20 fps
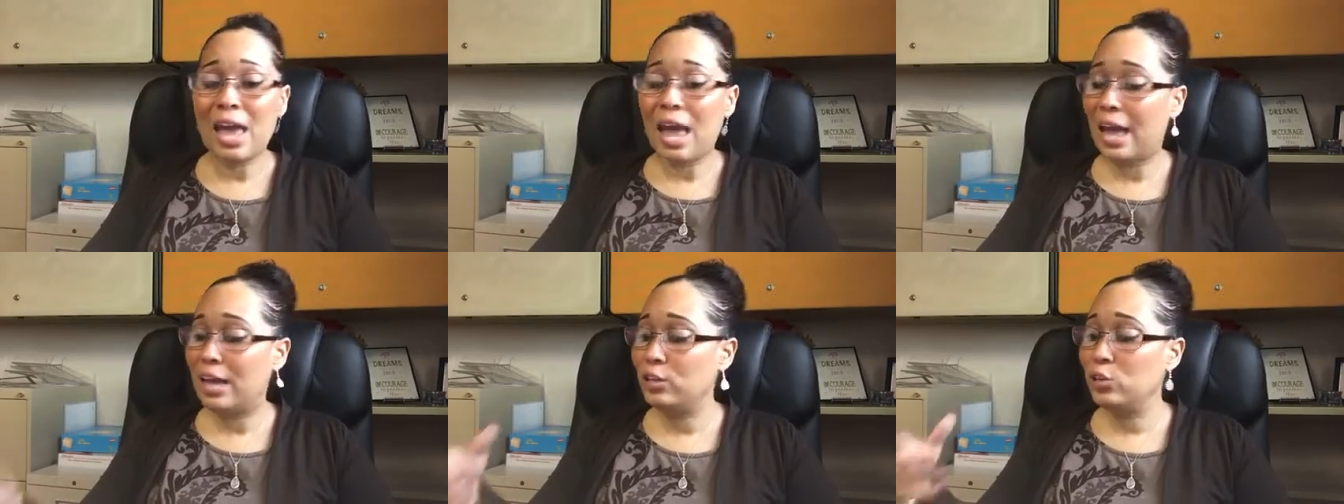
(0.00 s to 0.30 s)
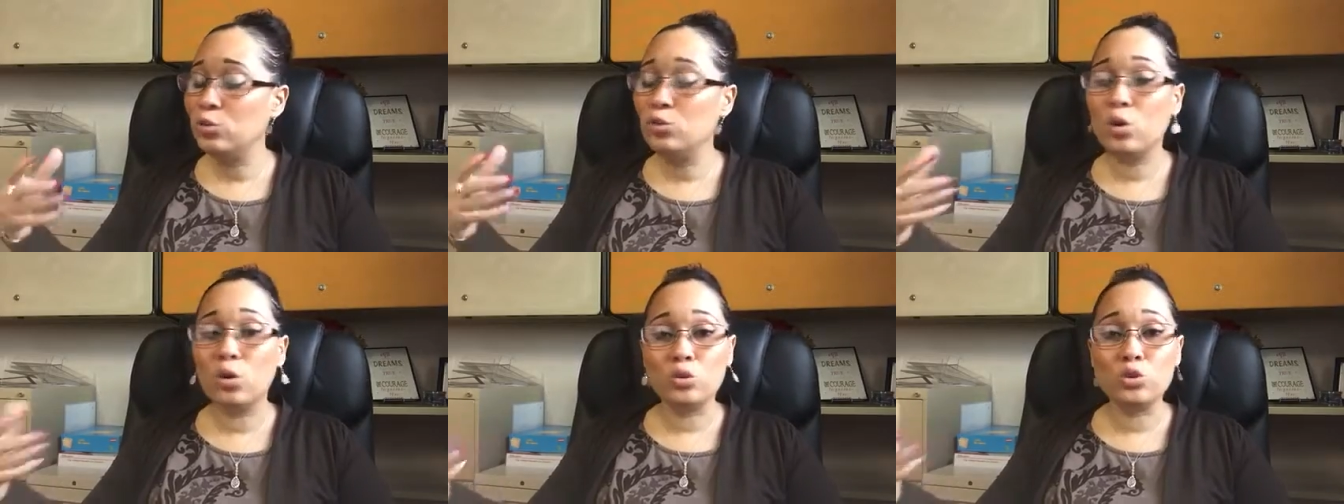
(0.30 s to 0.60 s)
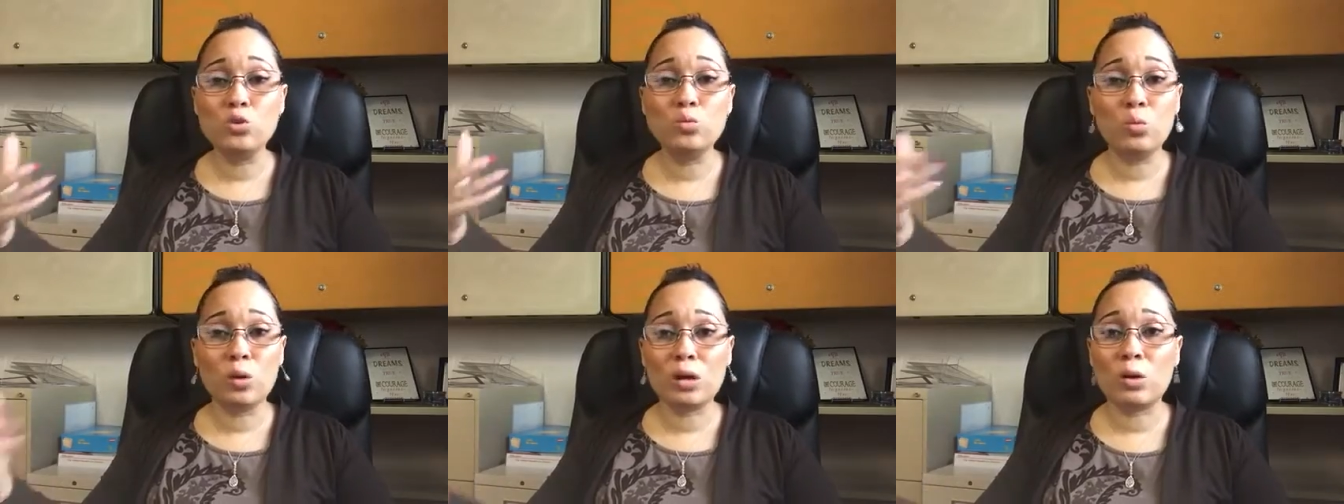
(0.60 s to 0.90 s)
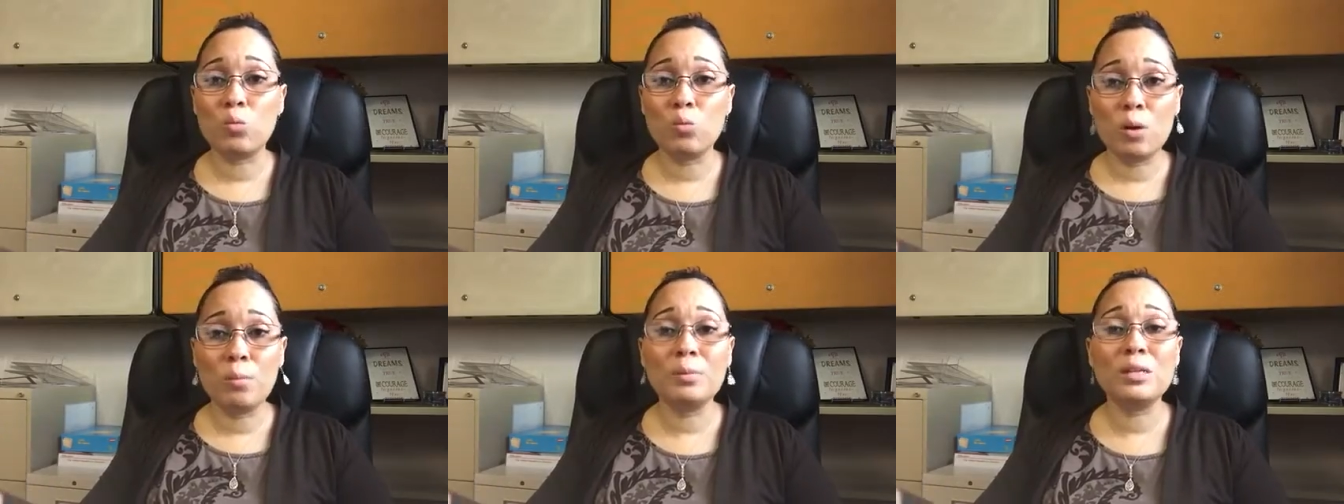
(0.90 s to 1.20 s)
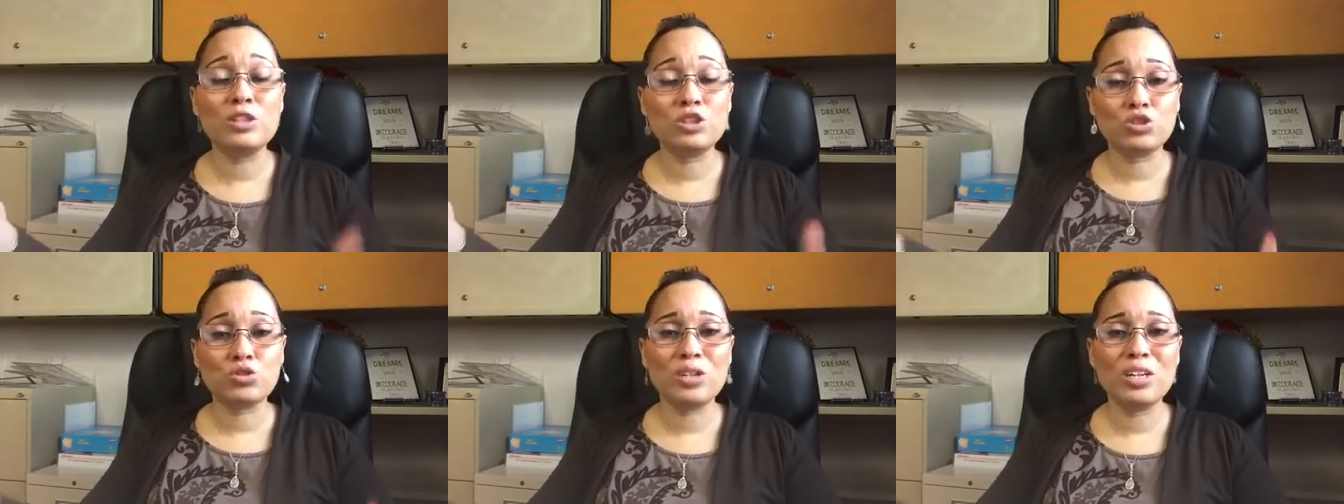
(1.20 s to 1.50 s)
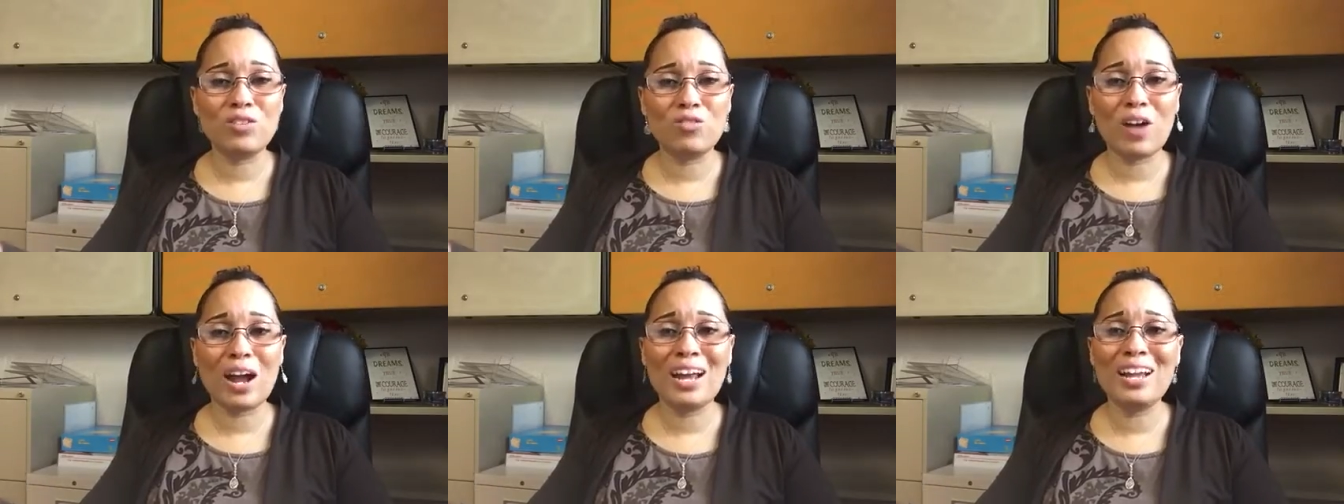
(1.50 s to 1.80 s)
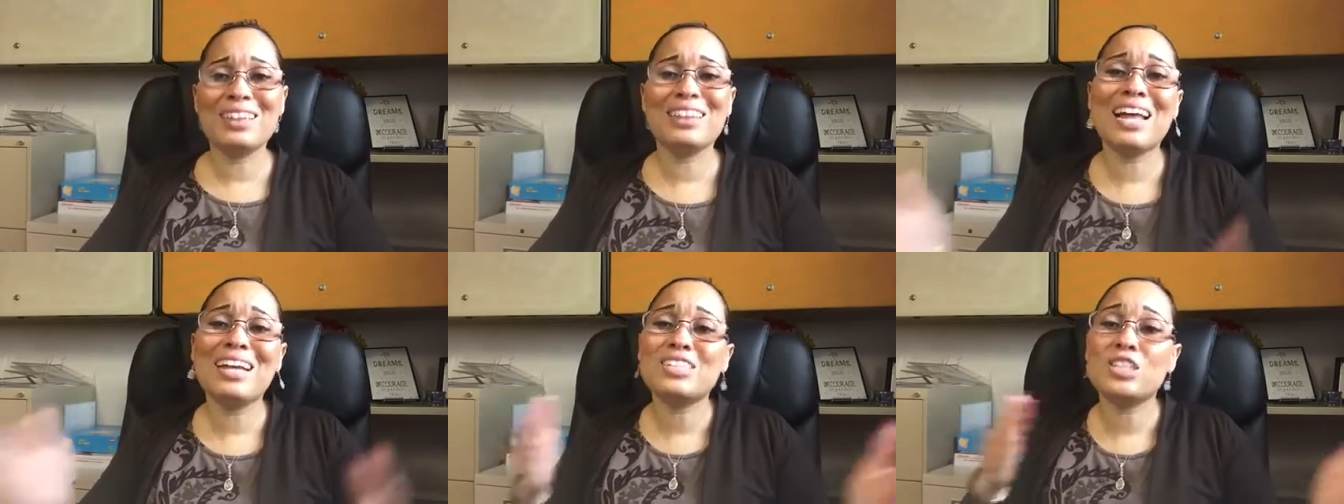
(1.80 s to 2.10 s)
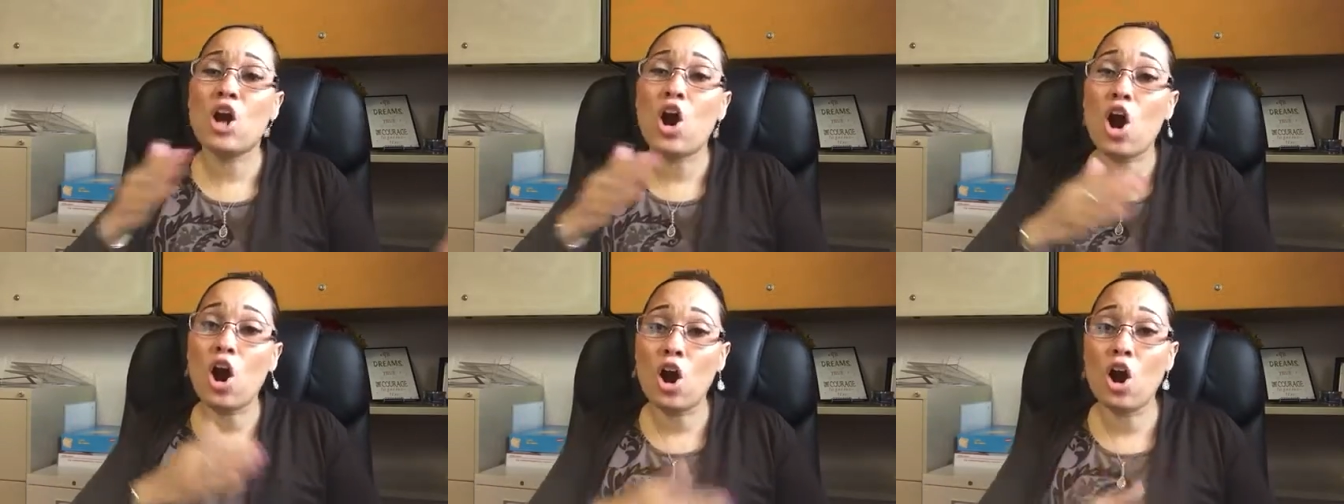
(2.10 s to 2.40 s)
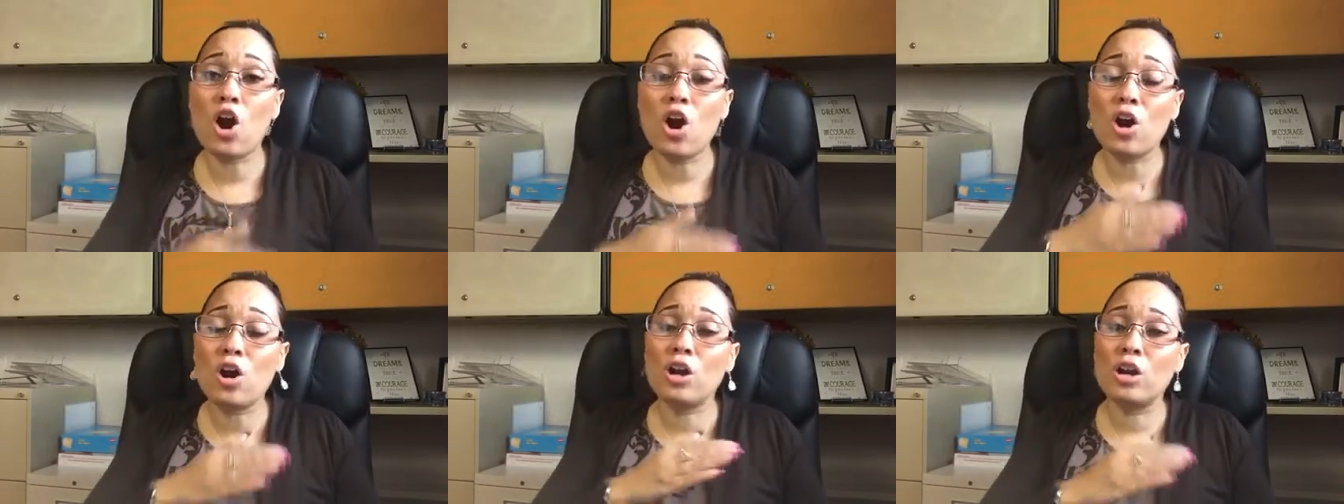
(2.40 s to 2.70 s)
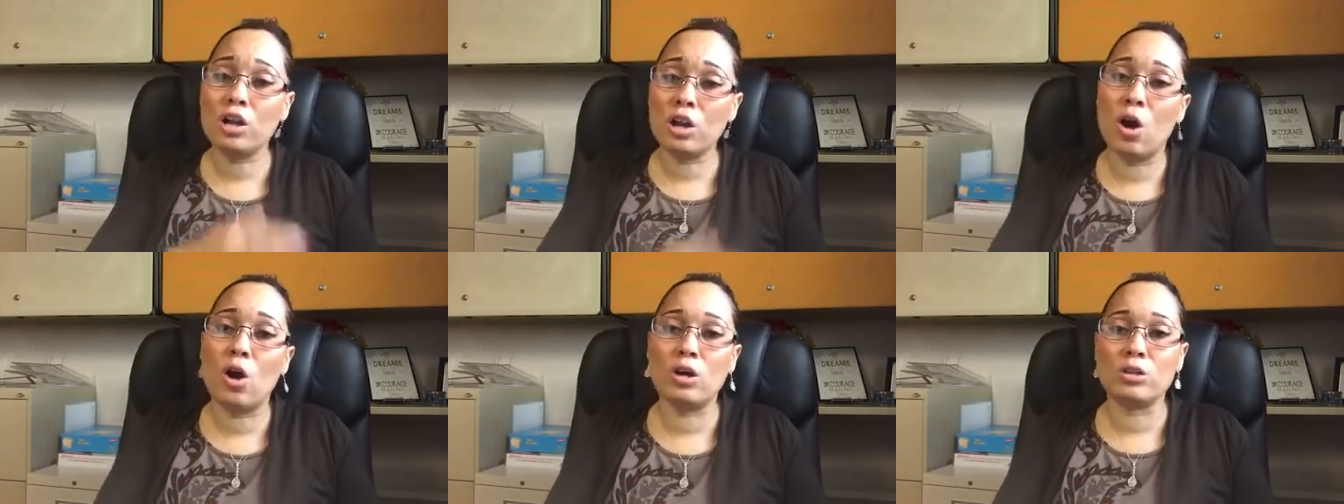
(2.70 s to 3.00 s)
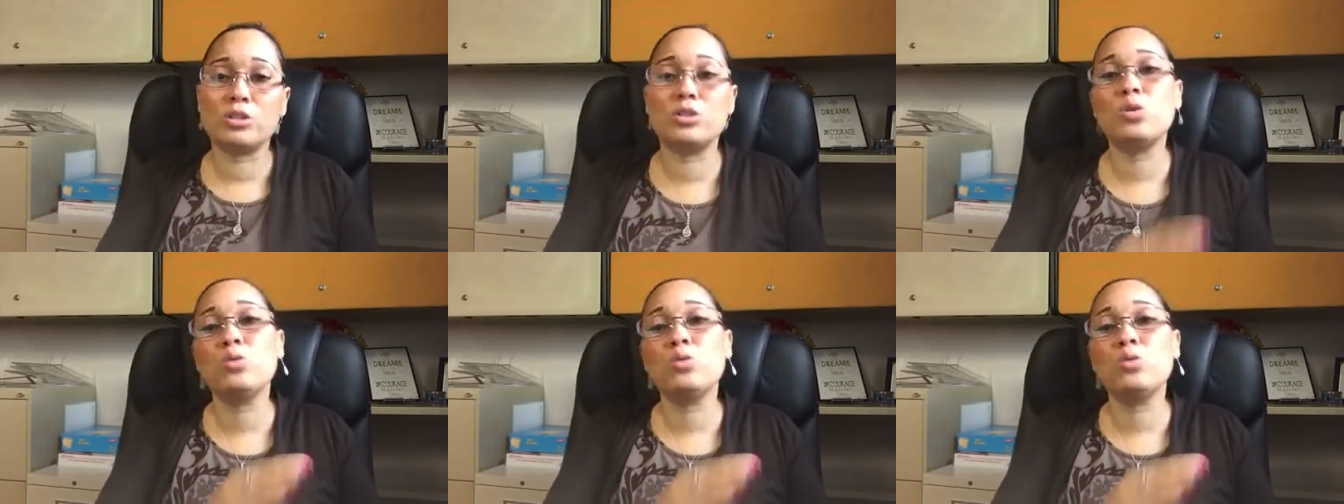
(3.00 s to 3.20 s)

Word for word: and you know you want a woman to treat right, that's her loss.